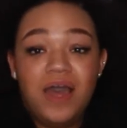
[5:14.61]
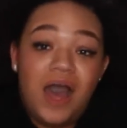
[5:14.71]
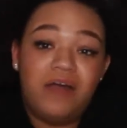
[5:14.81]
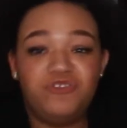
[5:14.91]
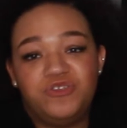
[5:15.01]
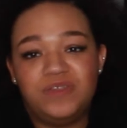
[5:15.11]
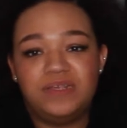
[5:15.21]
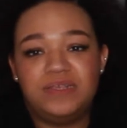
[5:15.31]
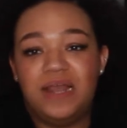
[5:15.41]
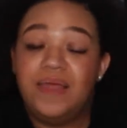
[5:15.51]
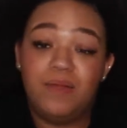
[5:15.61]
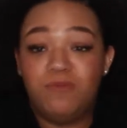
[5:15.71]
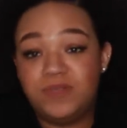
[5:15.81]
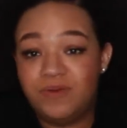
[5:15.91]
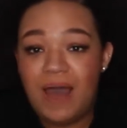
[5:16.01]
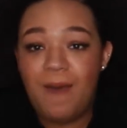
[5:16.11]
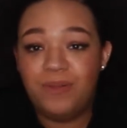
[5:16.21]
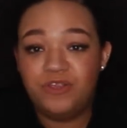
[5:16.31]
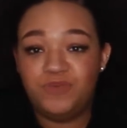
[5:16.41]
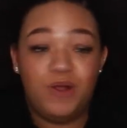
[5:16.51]
I'll just do this today and then we'll see what
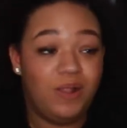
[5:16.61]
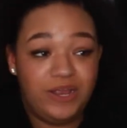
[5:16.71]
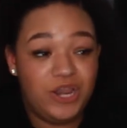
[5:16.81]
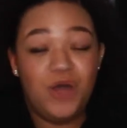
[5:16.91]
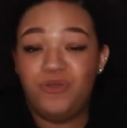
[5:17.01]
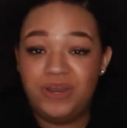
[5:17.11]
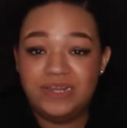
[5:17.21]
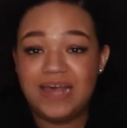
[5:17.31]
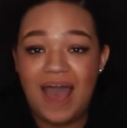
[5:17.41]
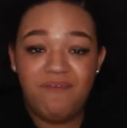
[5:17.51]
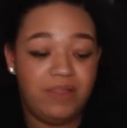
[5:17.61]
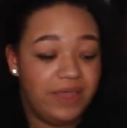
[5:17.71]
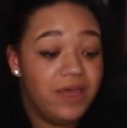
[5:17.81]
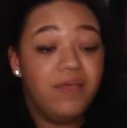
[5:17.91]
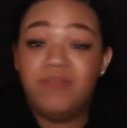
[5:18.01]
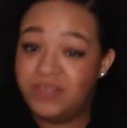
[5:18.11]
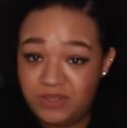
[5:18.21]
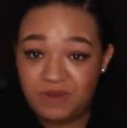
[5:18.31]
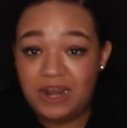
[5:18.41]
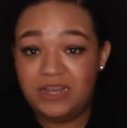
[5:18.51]
happens tomorrow. Like, no, you need to have it like, this
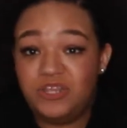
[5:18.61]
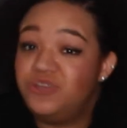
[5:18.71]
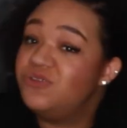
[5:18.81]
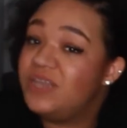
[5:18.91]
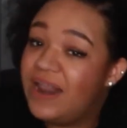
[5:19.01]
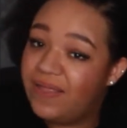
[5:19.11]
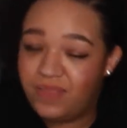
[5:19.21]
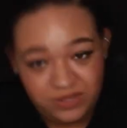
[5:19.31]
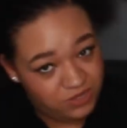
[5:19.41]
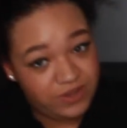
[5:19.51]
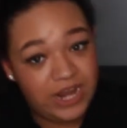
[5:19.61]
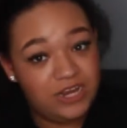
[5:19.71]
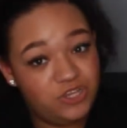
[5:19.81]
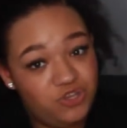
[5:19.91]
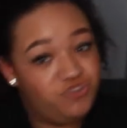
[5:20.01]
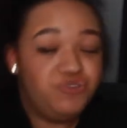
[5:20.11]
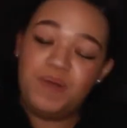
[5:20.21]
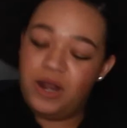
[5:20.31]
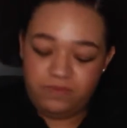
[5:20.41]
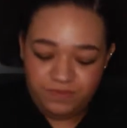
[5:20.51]
is what I need to do today. This is what I need to do
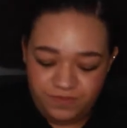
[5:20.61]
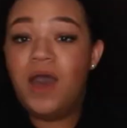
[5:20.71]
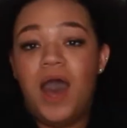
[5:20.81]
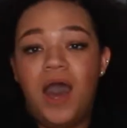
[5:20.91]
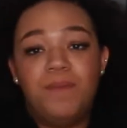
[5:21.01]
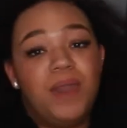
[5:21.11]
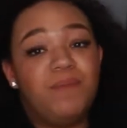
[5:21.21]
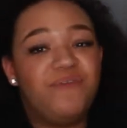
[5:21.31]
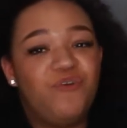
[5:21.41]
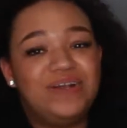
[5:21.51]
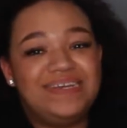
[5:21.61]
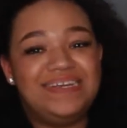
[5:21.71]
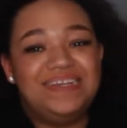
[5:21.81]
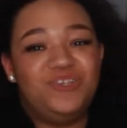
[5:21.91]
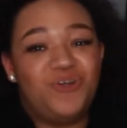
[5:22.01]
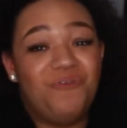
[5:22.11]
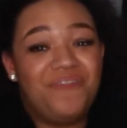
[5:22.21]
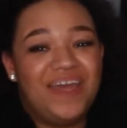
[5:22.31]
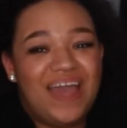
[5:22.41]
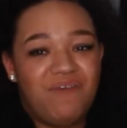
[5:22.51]
tomorrow. Number 14 is don't
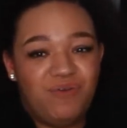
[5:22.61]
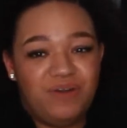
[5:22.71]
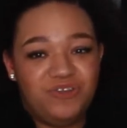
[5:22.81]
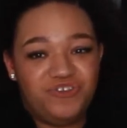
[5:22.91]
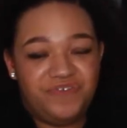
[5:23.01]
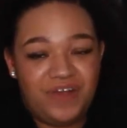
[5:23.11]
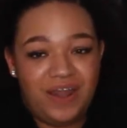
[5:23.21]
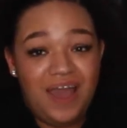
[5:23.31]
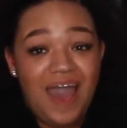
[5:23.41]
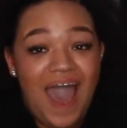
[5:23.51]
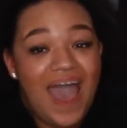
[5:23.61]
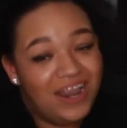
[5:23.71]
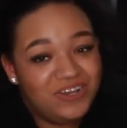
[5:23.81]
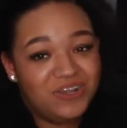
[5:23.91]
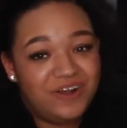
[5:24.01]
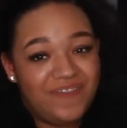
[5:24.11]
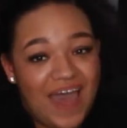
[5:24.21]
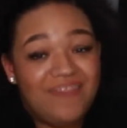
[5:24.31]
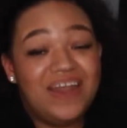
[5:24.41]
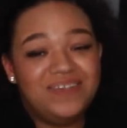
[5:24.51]
think everyone is your friend. I had to learn
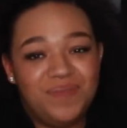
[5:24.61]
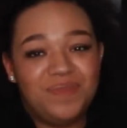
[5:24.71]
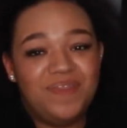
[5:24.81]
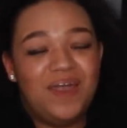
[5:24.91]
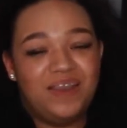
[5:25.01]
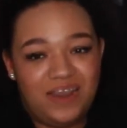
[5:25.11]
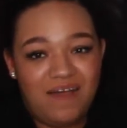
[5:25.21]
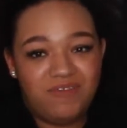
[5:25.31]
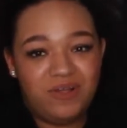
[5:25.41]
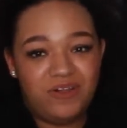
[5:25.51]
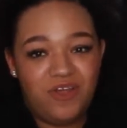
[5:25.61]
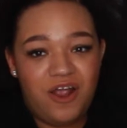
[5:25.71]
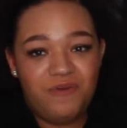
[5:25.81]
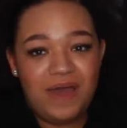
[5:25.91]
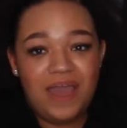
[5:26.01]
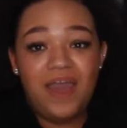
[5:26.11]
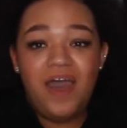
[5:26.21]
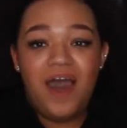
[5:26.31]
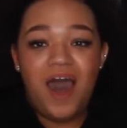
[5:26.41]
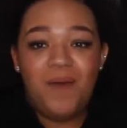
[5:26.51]
that. That is something that I did have to learn the hard way.
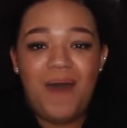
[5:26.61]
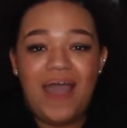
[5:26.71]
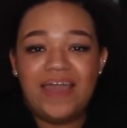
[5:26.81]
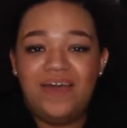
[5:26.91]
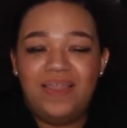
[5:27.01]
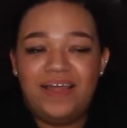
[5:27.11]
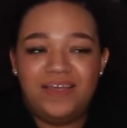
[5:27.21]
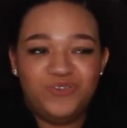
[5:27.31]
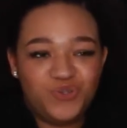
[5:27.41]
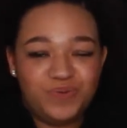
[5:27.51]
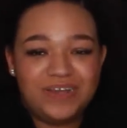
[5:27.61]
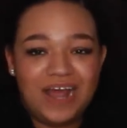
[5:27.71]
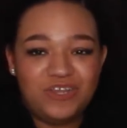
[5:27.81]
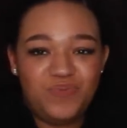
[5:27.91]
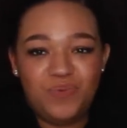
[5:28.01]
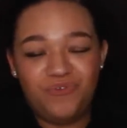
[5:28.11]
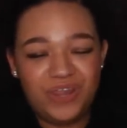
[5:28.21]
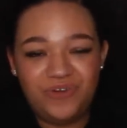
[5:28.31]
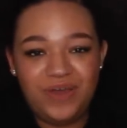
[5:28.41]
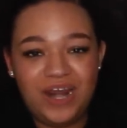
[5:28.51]
I get like super attached to people
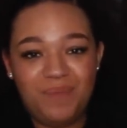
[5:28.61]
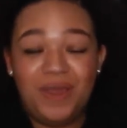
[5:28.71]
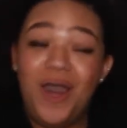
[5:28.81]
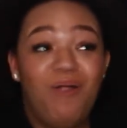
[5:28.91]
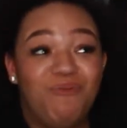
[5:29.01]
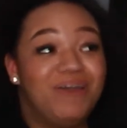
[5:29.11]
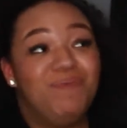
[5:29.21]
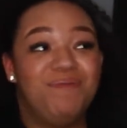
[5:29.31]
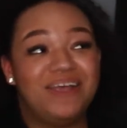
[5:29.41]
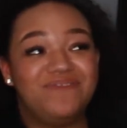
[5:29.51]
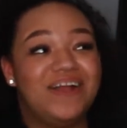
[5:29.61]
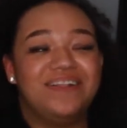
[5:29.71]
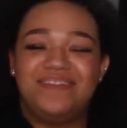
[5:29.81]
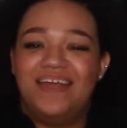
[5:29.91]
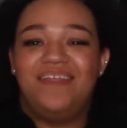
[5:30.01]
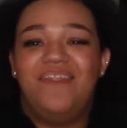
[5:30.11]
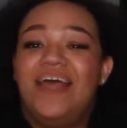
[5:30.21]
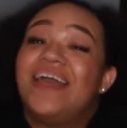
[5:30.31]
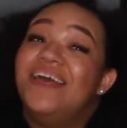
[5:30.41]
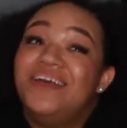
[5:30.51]
really quick and I'm like, oh, we can be best friends. And then
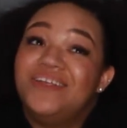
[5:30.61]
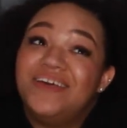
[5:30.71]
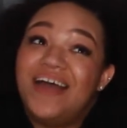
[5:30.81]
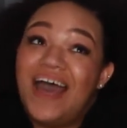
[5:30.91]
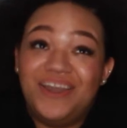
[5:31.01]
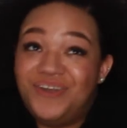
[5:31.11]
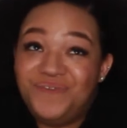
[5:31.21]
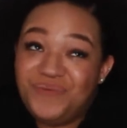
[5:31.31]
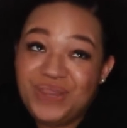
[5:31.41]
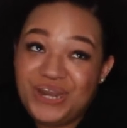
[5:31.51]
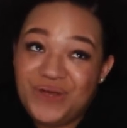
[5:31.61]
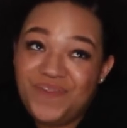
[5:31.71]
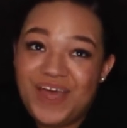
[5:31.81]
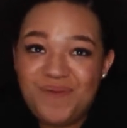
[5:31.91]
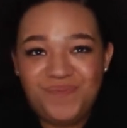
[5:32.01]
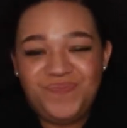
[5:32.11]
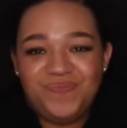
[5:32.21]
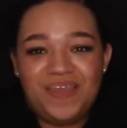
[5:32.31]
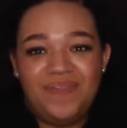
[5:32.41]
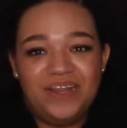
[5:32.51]
like, I don't even really know them.
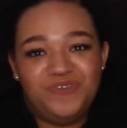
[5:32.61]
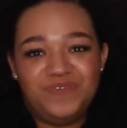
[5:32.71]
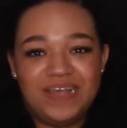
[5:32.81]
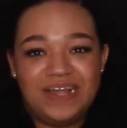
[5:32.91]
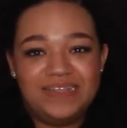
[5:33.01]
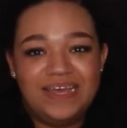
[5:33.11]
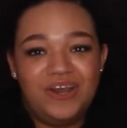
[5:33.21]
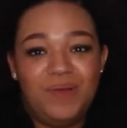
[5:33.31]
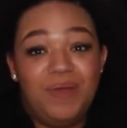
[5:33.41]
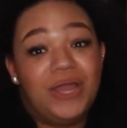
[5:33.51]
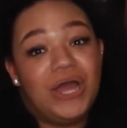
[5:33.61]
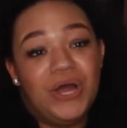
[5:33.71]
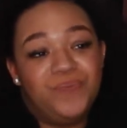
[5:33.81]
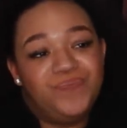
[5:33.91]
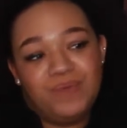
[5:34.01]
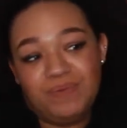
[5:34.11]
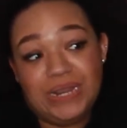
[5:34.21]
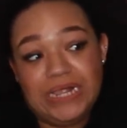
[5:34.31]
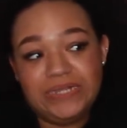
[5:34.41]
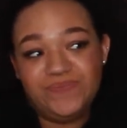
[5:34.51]
And then 2 seconds later, I'm like, oh, maybe
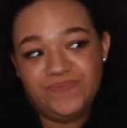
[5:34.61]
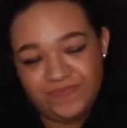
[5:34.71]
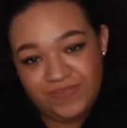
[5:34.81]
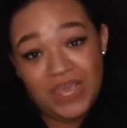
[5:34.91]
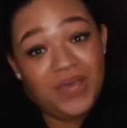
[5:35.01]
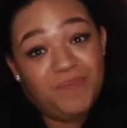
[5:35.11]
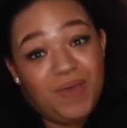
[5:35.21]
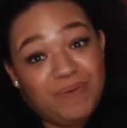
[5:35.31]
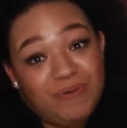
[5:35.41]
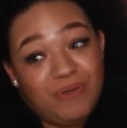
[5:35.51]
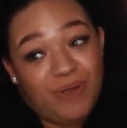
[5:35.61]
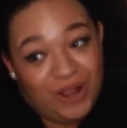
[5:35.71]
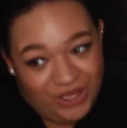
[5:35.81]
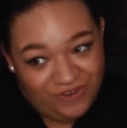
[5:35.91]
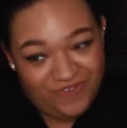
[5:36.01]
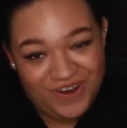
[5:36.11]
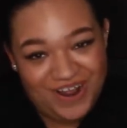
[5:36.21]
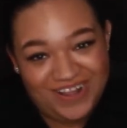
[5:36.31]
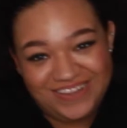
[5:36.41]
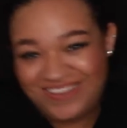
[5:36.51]
not. Maybe we weren't good
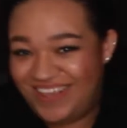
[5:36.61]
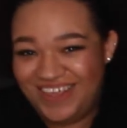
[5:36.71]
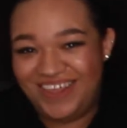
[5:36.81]
friends.